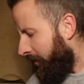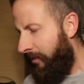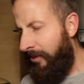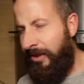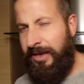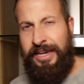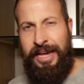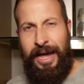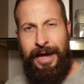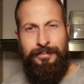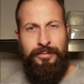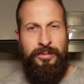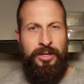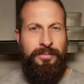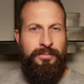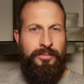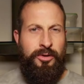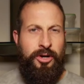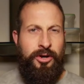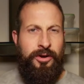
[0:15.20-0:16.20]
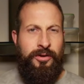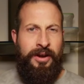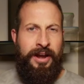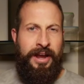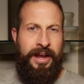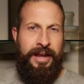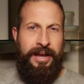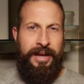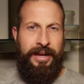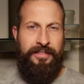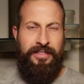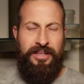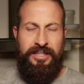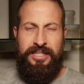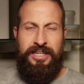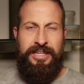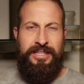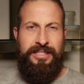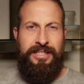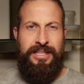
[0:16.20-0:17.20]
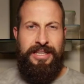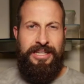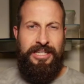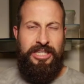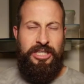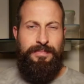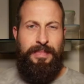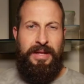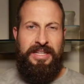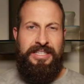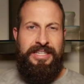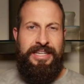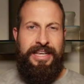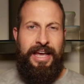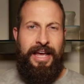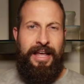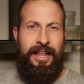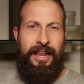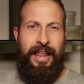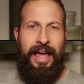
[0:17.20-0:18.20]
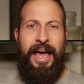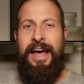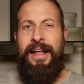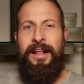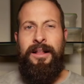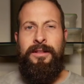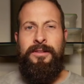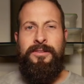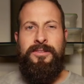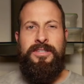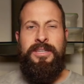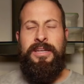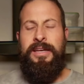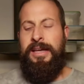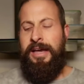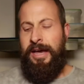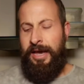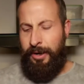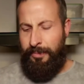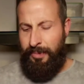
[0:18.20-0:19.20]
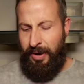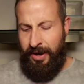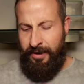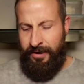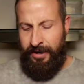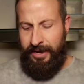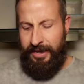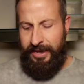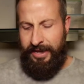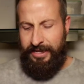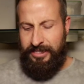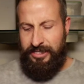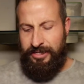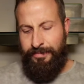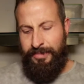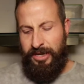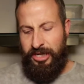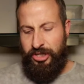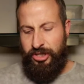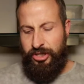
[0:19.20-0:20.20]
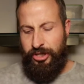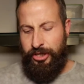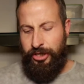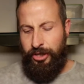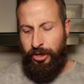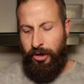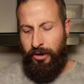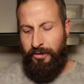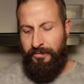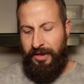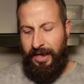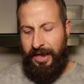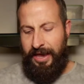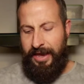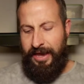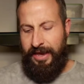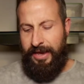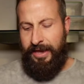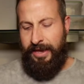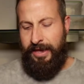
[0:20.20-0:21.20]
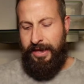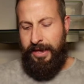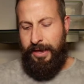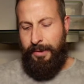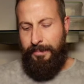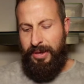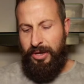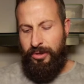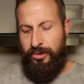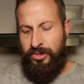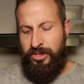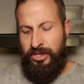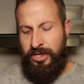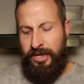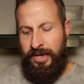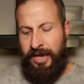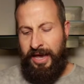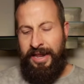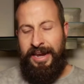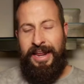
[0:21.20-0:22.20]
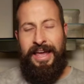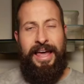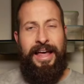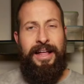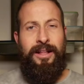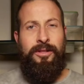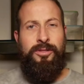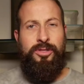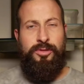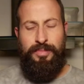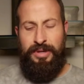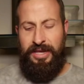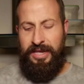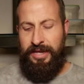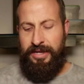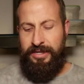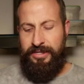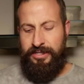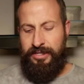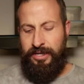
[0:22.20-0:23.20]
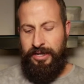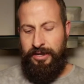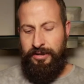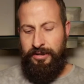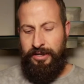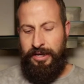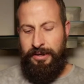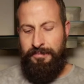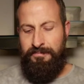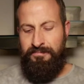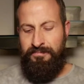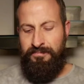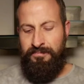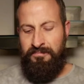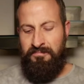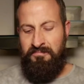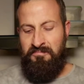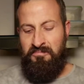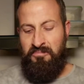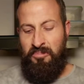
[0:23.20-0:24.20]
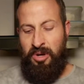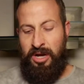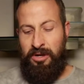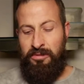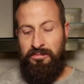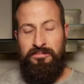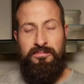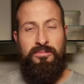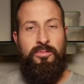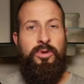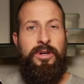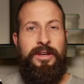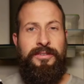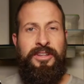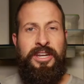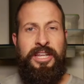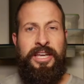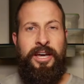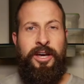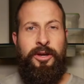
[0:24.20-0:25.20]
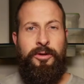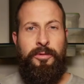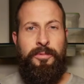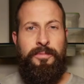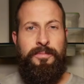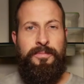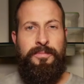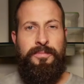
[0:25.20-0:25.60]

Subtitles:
the Camden Brewery. This is the Spezial Hells, and apparently it's a mixture of a Pilsner and a Hells beer, so well, we'll give it a go.